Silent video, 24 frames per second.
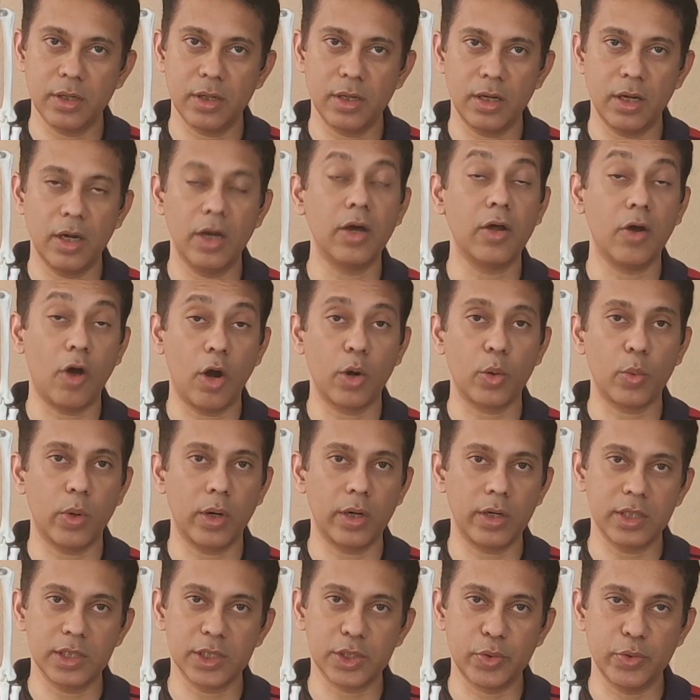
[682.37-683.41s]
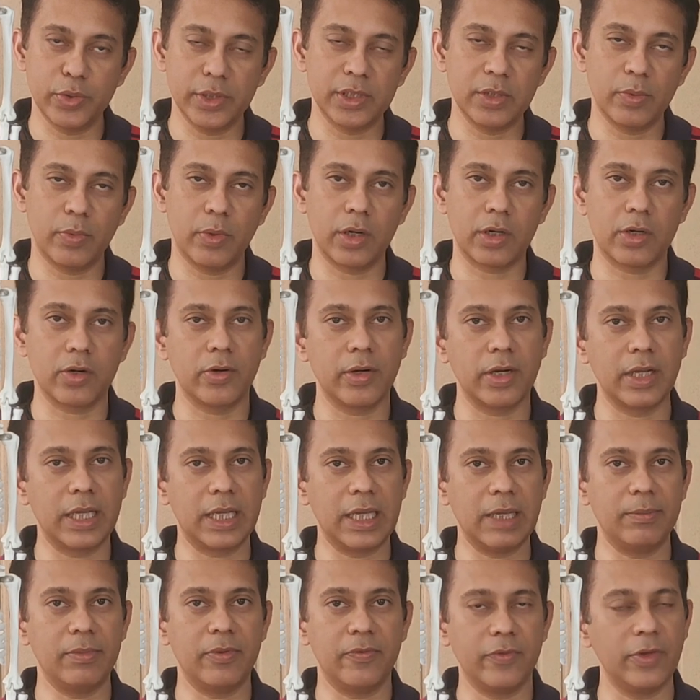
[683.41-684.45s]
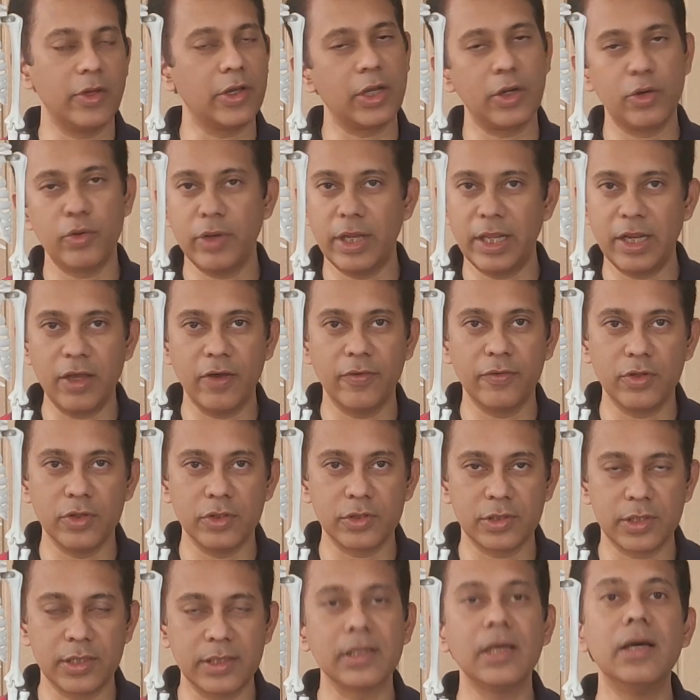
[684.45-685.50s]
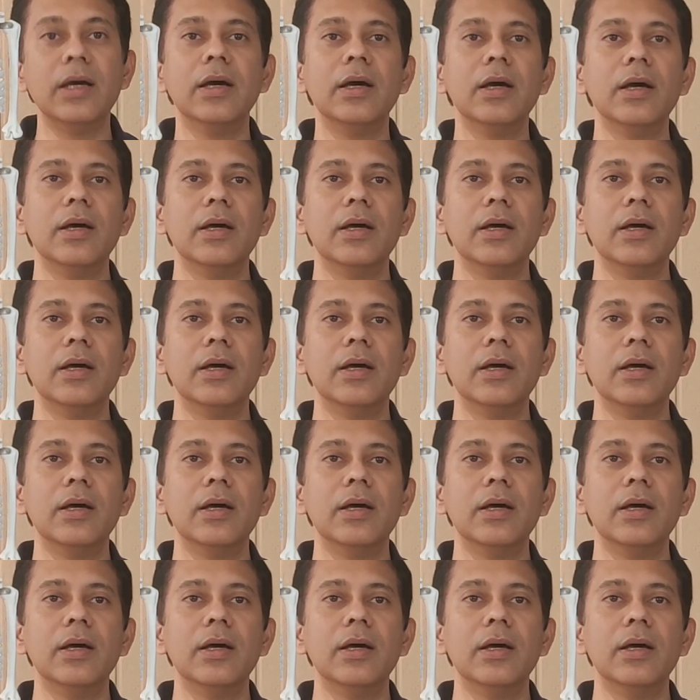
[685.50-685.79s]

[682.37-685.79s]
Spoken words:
hot water, squeeze the water out and keep you can do any of those things.